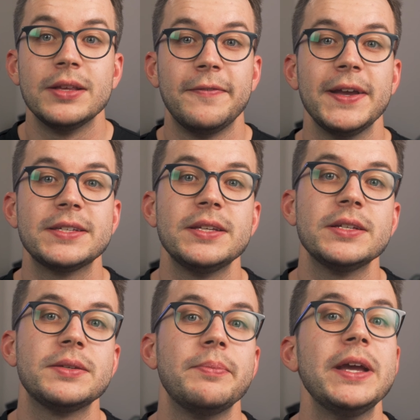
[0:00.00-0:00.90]
To fix
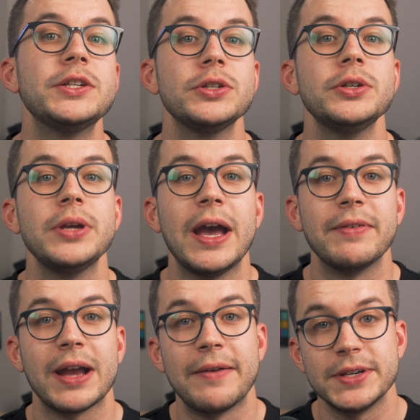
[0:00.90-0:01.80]
this, make sure you
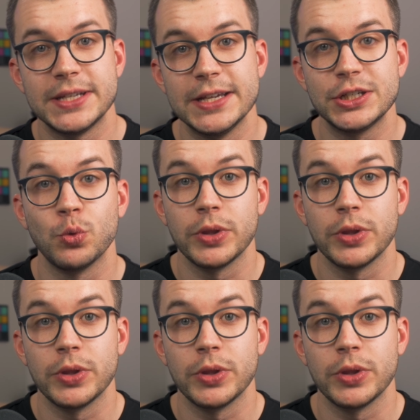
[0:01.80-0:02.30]
have a conversation